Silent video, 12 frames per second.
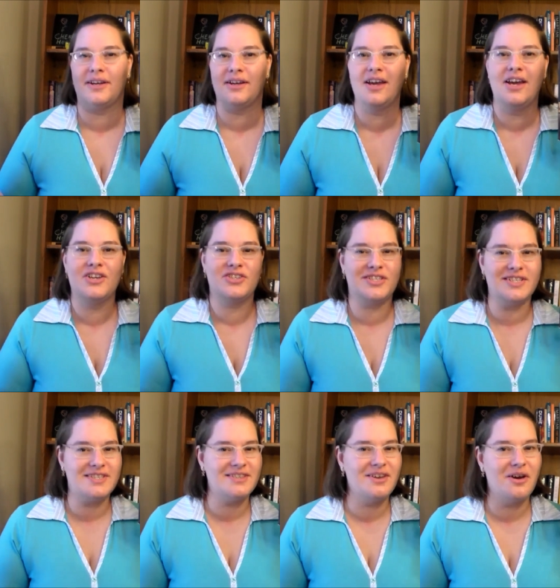and she
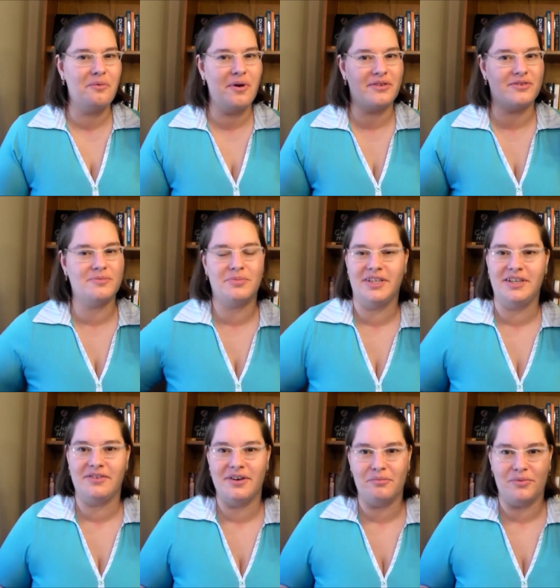doesn't know whether to
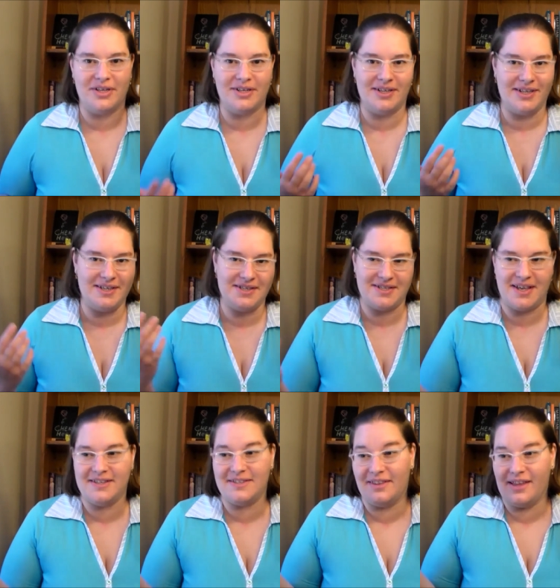believe him when he
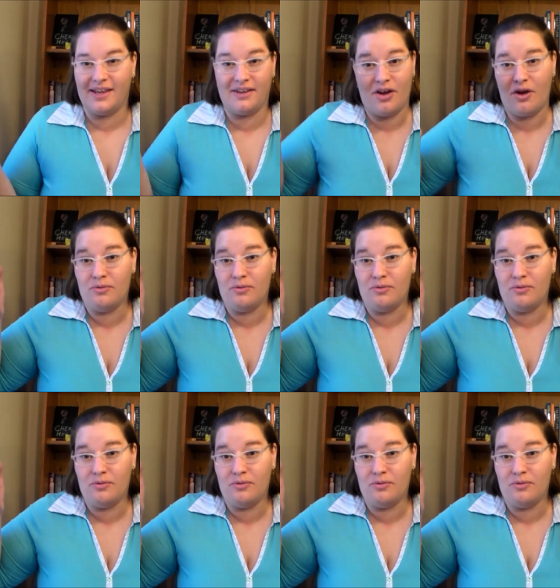says that, like,